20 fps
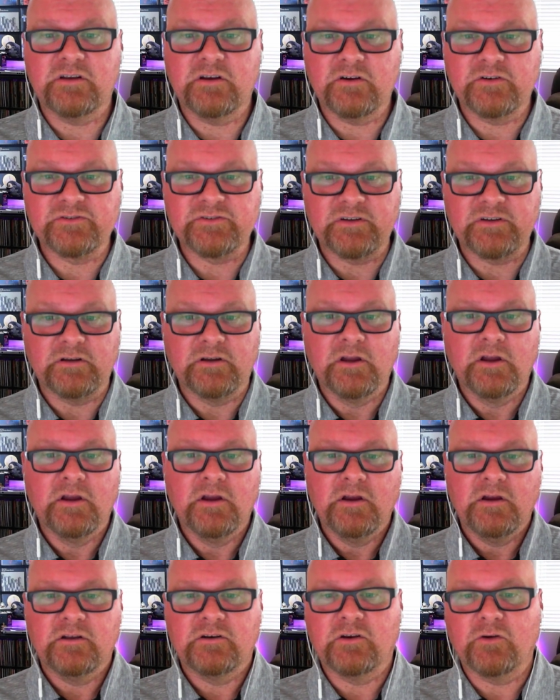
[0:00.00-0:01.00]
Here's a
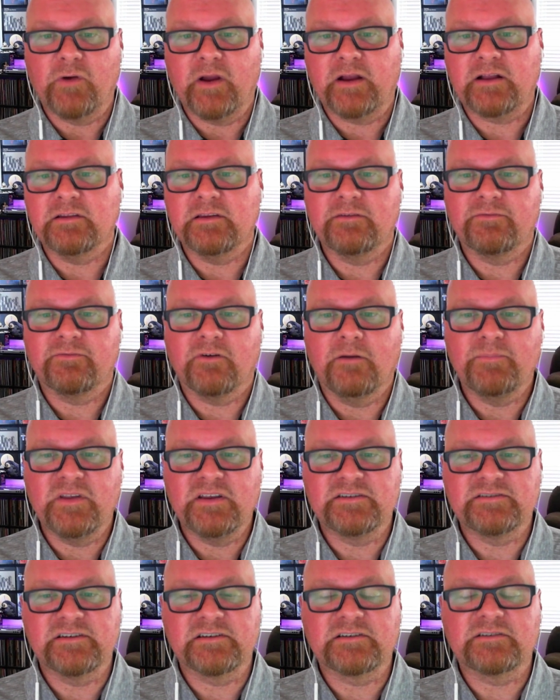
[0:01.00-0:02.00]
directly from
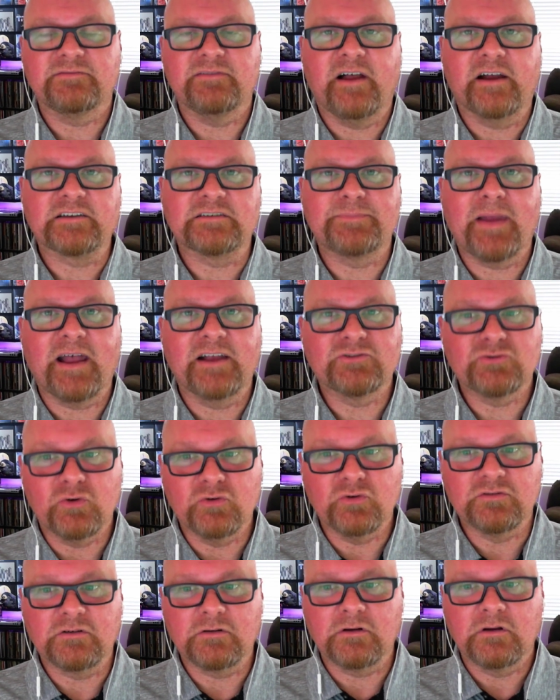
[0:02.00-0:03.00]
the Six Flags pass
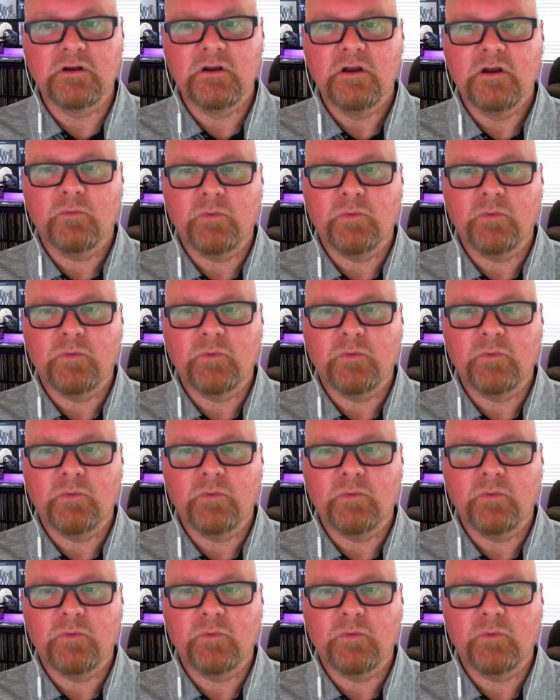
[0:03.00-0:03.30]
holder